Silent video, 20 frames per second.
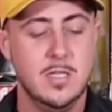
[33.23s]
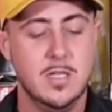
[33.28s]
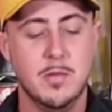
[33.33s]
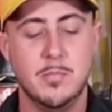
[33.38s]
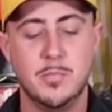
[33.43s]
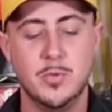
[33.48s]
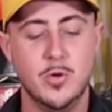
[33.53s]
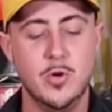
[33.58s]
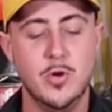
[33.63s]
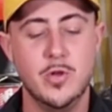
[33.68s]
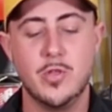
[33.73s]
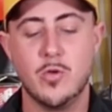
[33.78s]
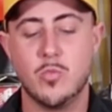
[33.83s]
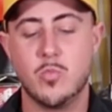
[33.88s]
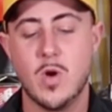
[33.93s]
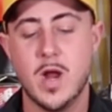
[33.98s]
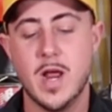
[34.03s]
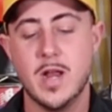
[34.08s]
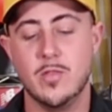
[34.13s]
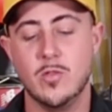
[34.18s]
The blue, the
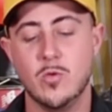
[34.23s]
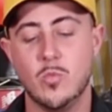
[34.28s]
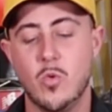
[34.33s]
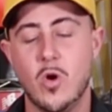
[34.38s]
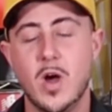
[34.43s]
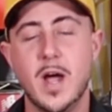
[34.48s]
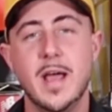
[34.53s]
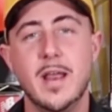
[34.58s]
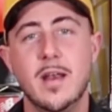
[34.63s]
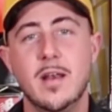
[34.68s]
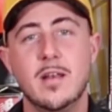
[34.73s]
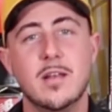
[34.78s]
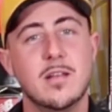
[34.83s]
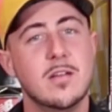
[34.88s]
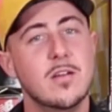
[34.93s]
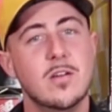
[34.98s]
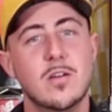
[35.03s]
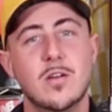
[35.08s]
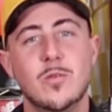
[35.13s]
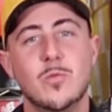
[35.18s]
red, and the white
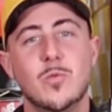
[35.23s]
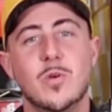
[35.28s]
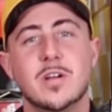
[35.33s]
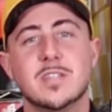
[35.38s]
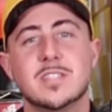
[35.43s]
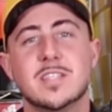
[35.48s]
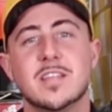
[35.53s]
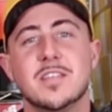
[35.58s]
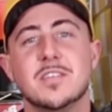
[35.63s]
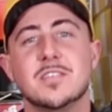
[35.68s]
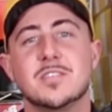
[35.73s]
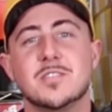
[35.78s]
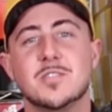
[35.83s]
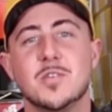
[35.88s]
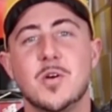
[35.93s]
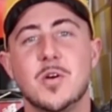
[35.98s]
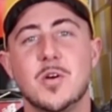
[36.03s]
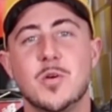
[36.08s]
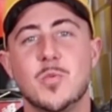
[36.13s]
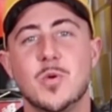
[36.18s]
works together
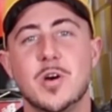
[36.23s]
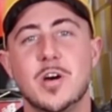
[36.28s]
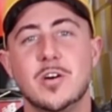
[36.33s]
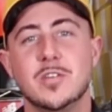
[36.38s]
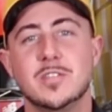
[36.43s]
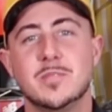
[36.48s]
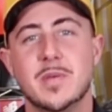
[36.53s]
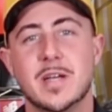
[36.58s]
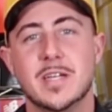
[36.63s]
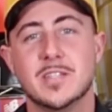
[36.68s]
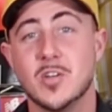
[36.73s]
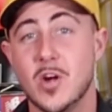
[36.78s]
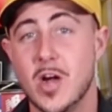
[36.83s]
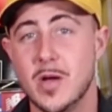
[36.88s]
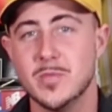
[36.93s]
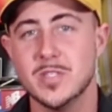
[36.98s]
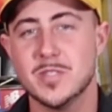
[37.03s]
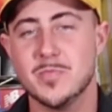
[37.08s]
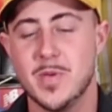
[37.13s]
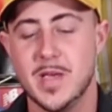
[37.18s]
so well to make a
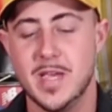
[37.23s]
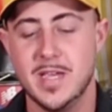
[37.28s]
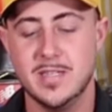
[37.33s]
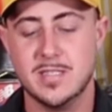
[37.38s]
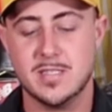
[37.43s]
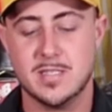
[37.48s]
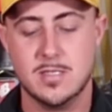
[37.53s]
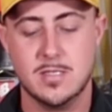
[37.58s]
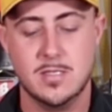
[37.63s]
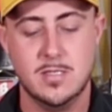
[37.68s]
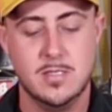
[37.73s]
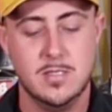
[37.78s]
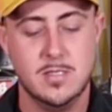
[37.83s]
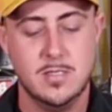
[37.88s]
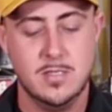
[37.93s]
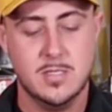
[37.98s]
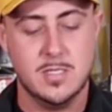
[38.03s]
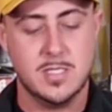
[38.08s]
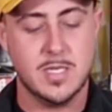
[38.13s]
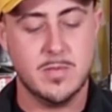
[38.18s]
timeless piece.
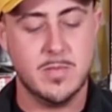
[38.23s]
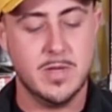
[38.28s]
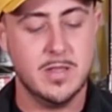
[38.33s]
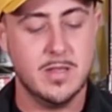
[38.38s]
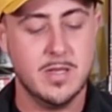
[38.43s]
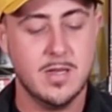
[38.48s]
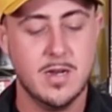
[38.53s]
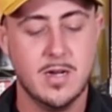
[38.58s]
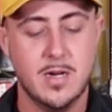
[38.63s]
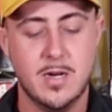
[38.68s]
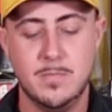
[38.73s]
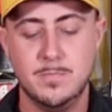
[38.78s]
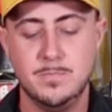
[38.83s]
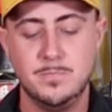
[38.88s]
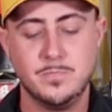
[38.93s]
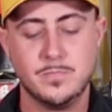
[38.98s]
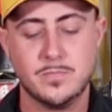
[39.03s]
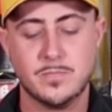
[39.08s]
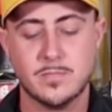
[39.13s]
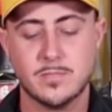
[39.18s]
Something that
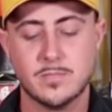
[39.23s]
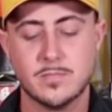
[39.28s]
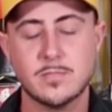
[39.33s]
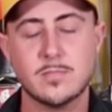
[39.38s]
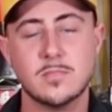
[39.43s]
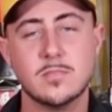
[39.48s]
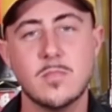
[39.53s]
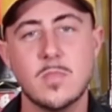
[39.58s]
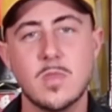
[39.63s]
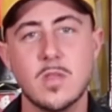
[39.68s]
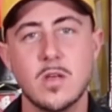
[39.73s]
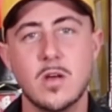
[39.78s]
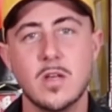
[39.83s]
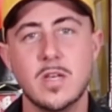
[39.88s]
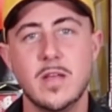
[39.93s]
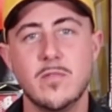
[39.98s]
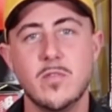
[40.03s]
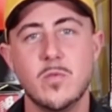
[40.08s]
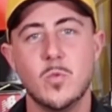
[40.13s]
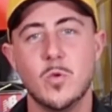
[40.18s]

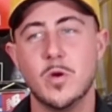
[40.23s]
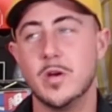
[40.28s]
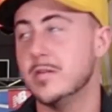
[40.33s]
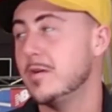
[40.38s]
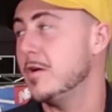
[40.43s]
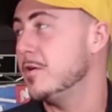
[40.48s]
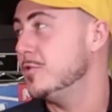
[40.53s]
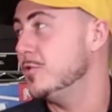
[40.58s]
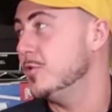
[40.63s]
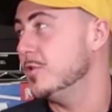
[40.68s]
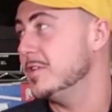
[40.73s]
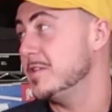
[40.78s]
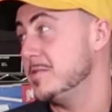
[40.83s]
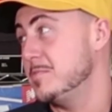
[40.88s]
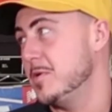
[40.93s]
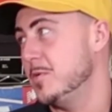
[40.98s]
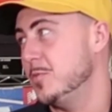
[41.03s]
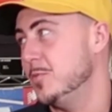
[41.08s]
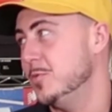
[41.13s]
I'd never want not in my